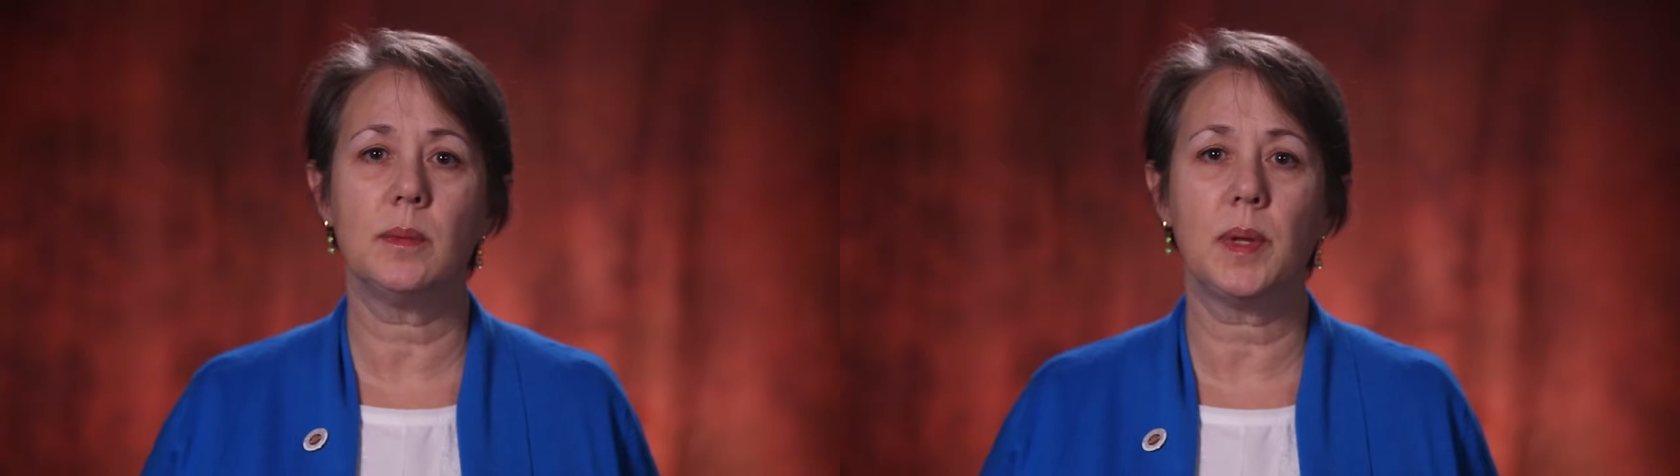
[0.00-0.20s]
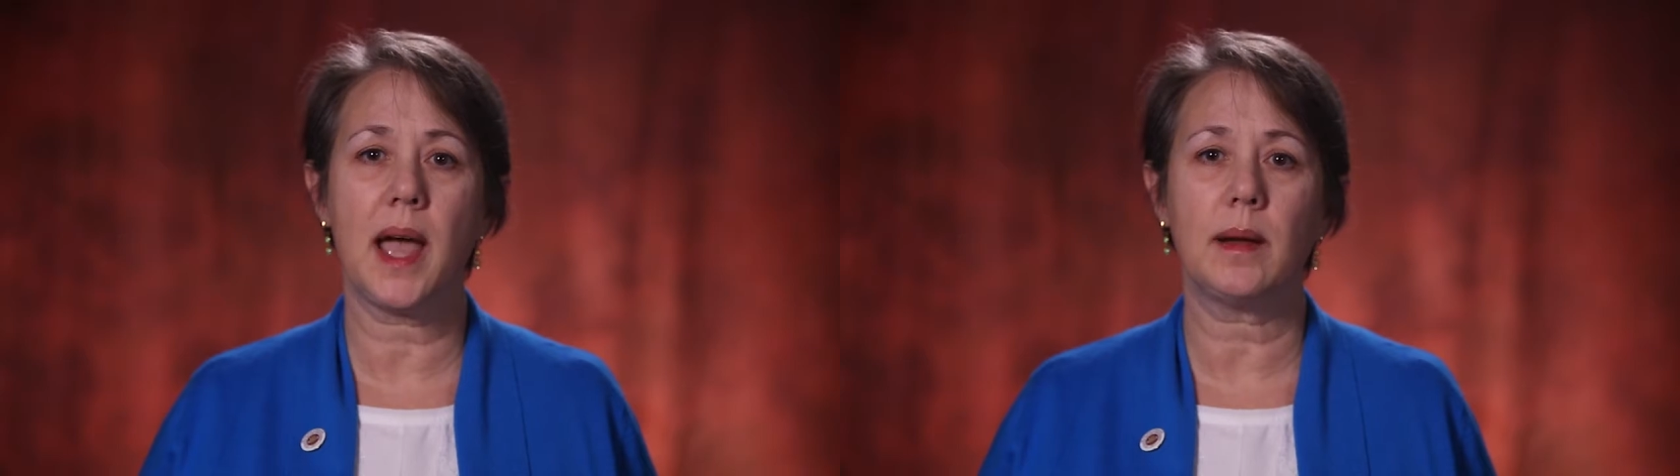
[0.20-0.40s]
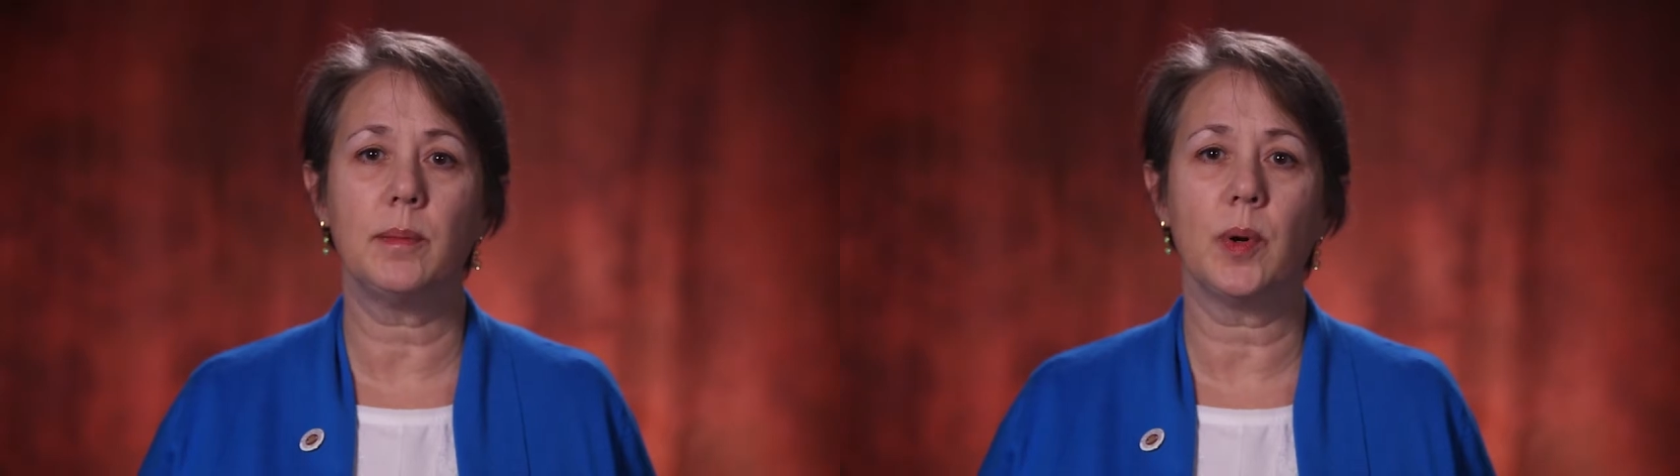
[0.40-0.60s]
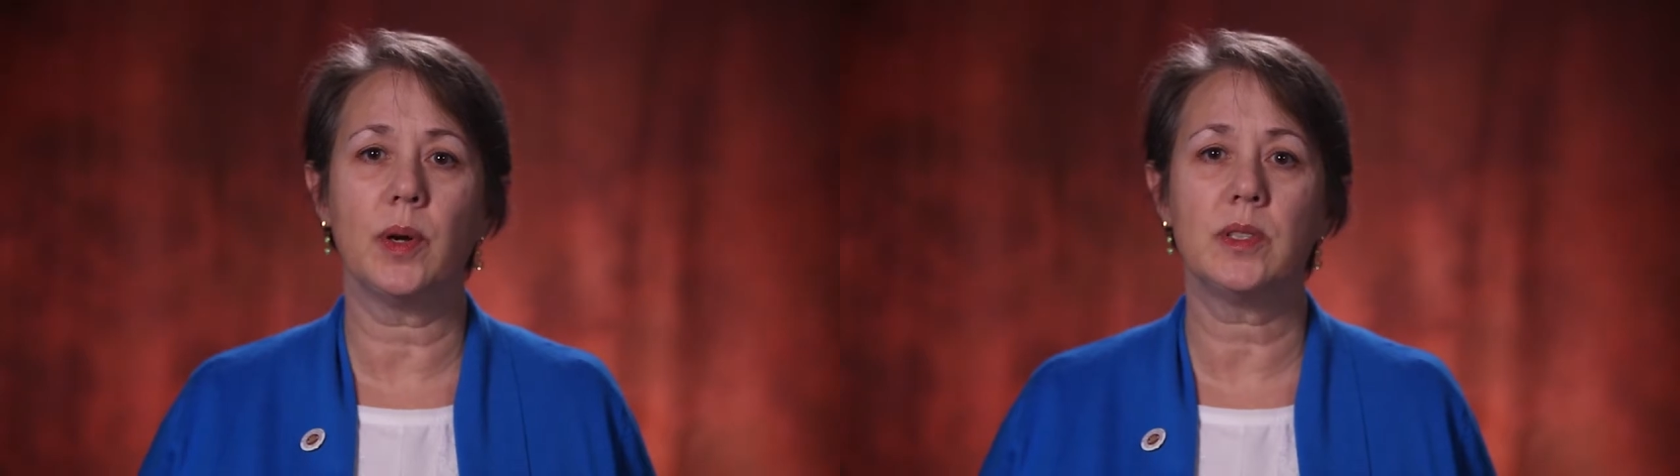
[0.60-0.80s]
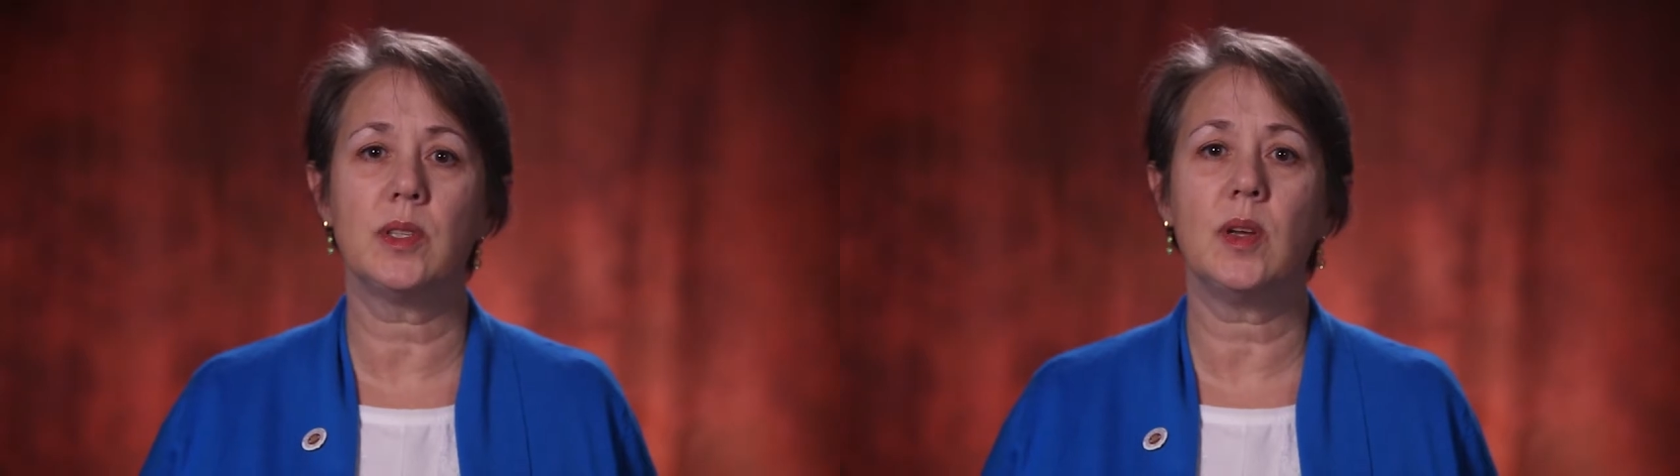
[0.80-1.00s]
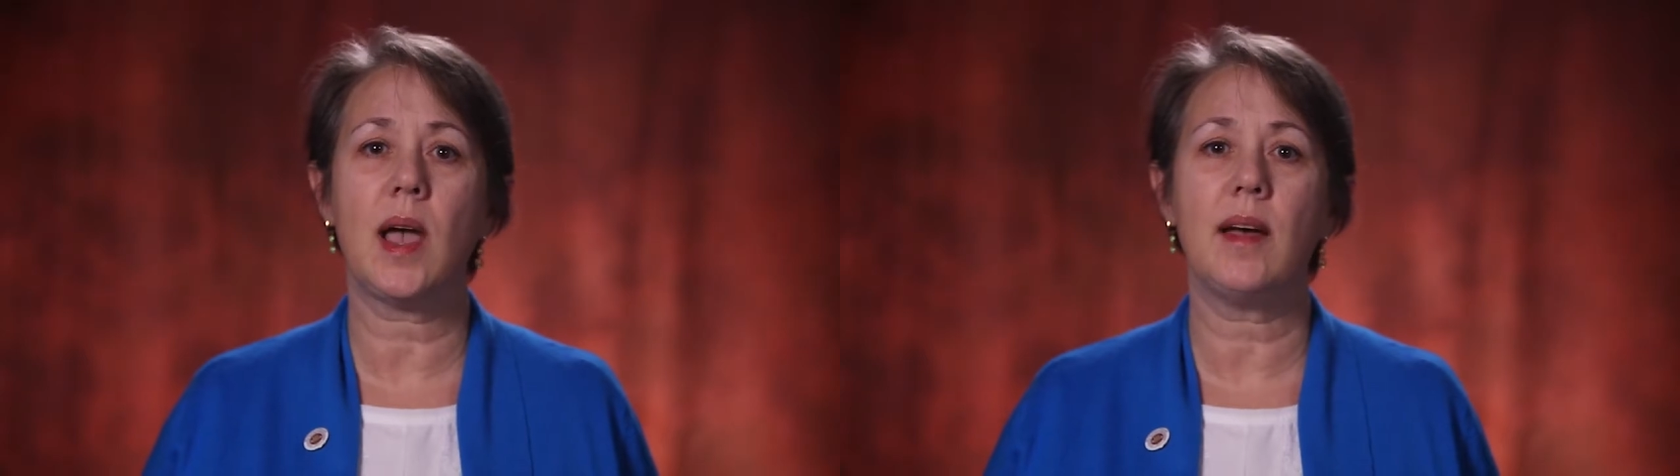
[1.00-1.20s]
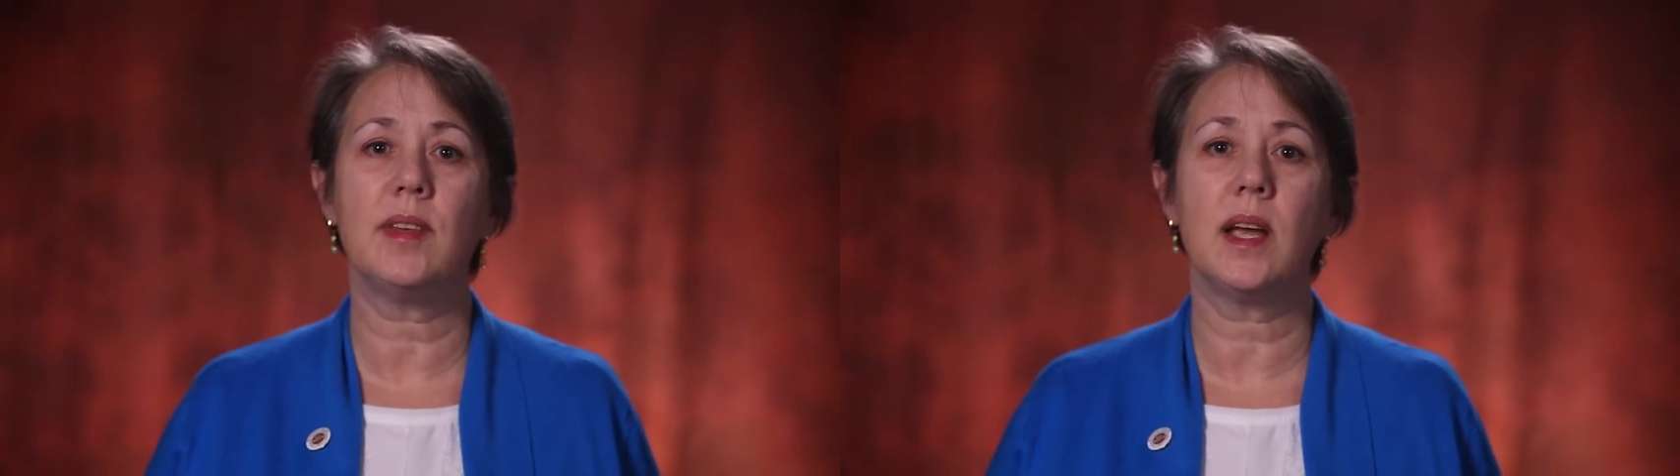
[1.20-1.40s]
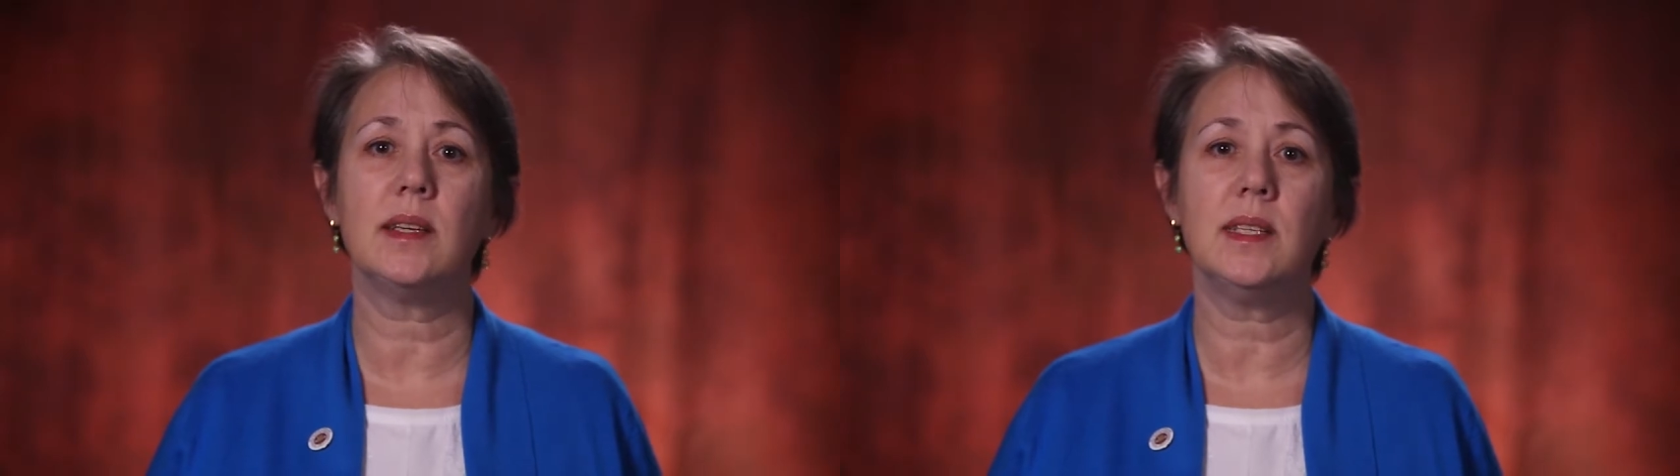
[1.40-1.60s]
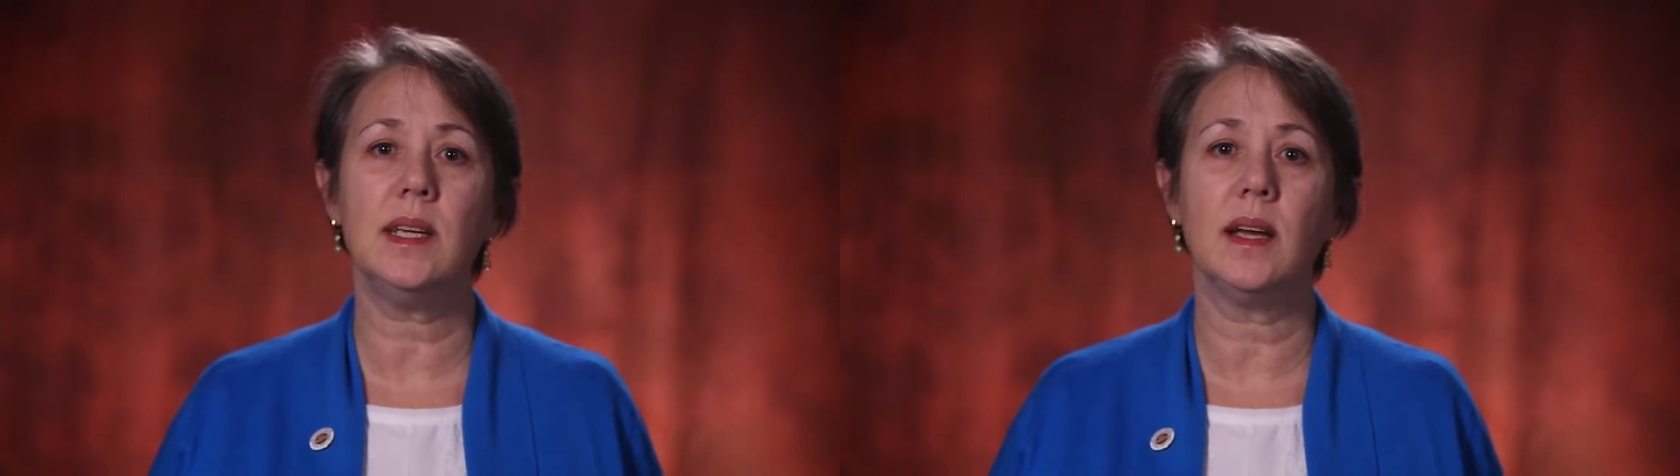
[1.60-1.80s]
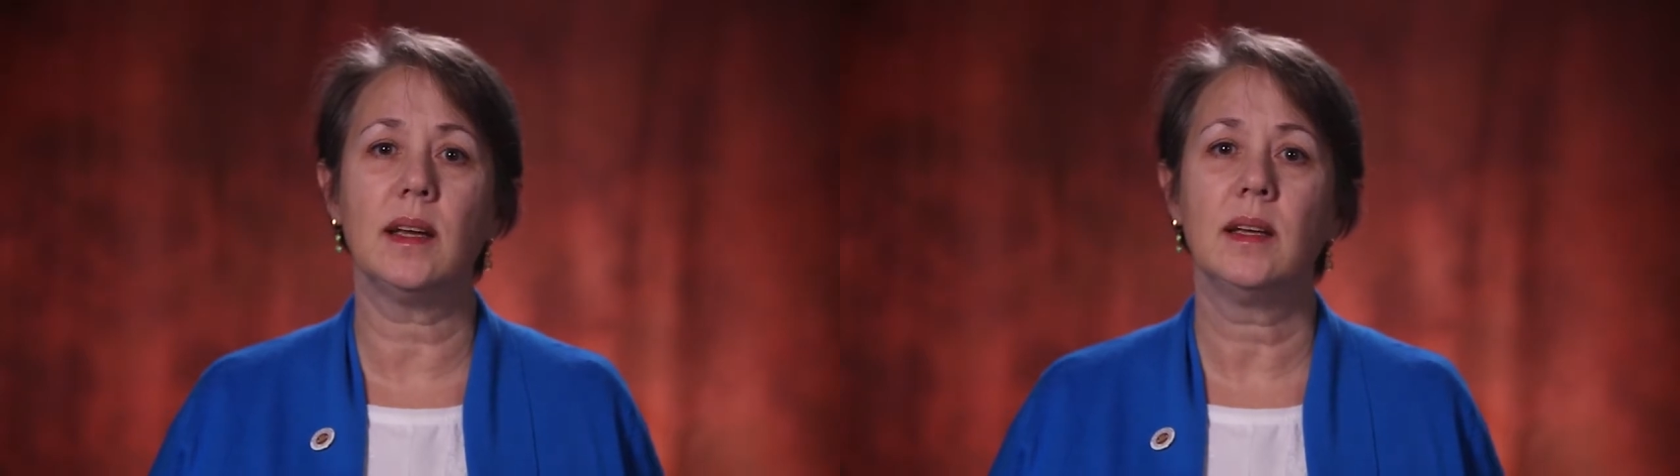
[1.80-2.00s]
to Blackboard so you have an
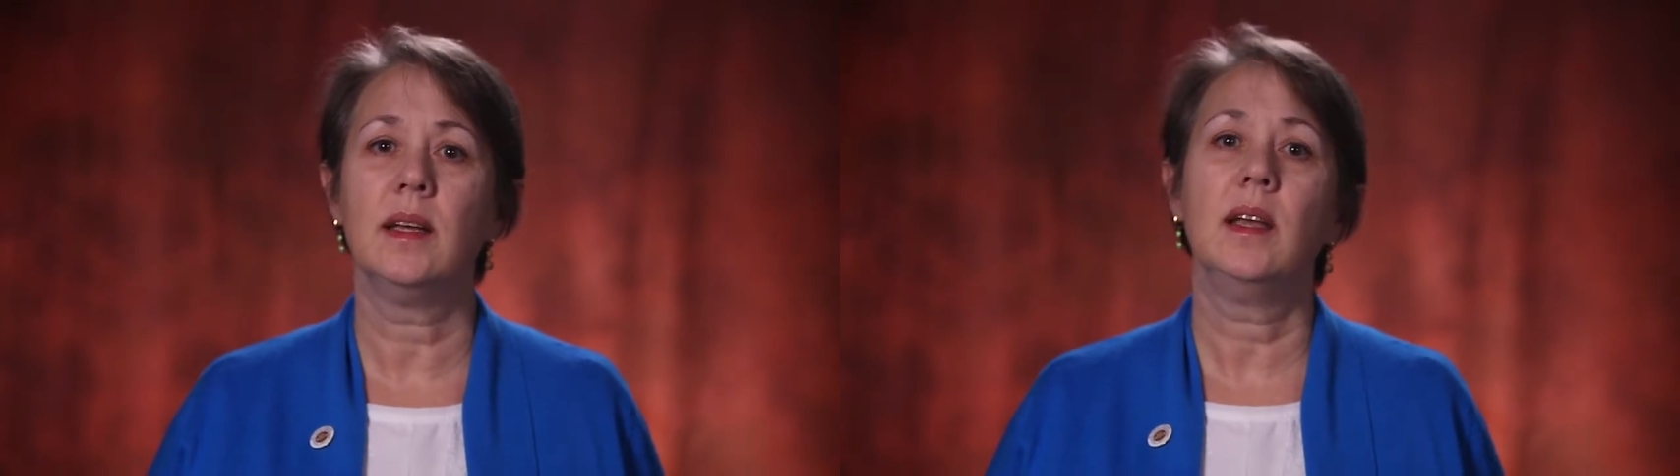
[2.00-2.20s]
idea